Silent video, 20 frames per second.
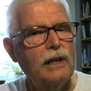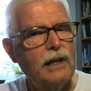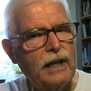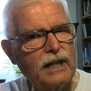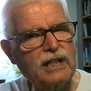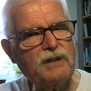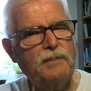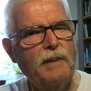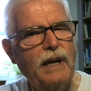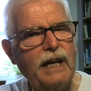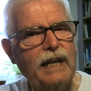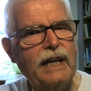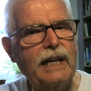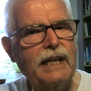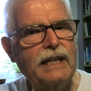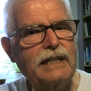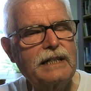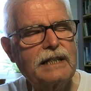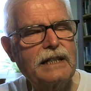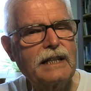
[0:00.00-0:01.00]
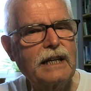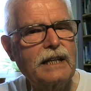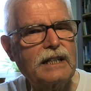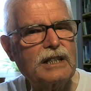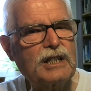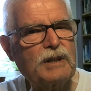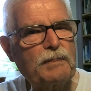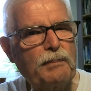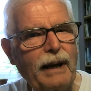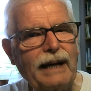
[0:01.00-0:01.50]
Let's make it
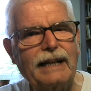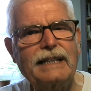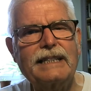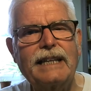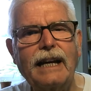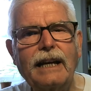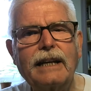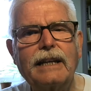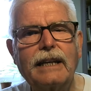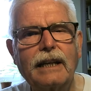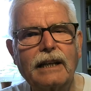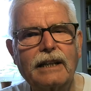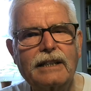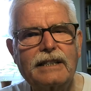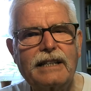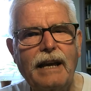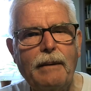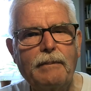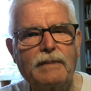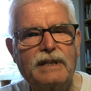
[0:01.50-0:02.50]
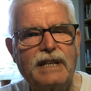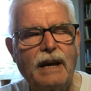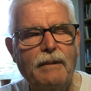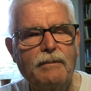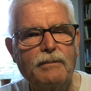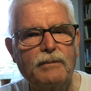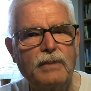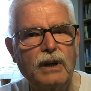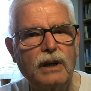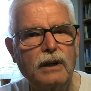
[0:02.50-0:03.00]
spectacular
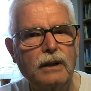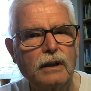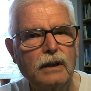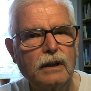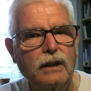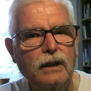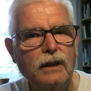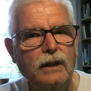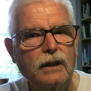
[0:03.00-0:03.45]
September.